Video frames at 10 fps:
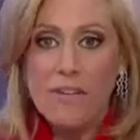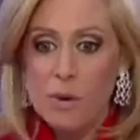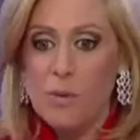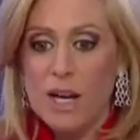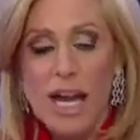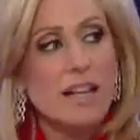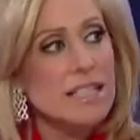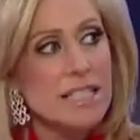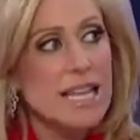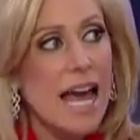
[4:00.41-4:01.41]
everyone
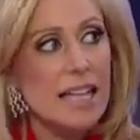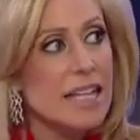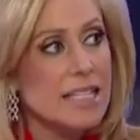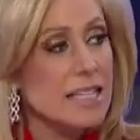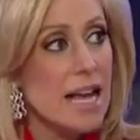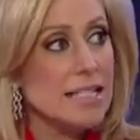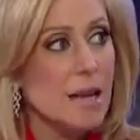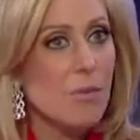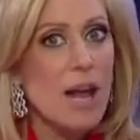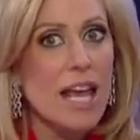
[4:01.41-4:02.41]
else exactly the exact
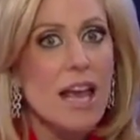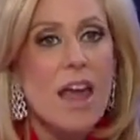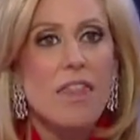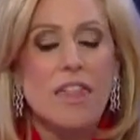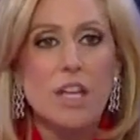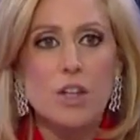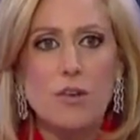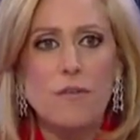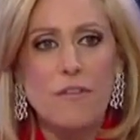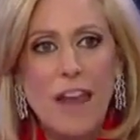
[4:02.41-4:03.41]
same way, that
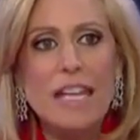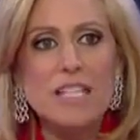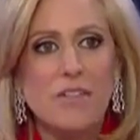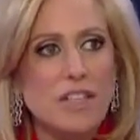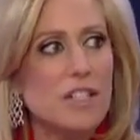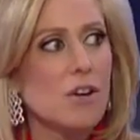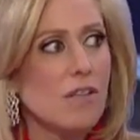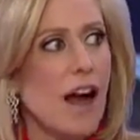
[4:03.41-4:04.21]
you face physical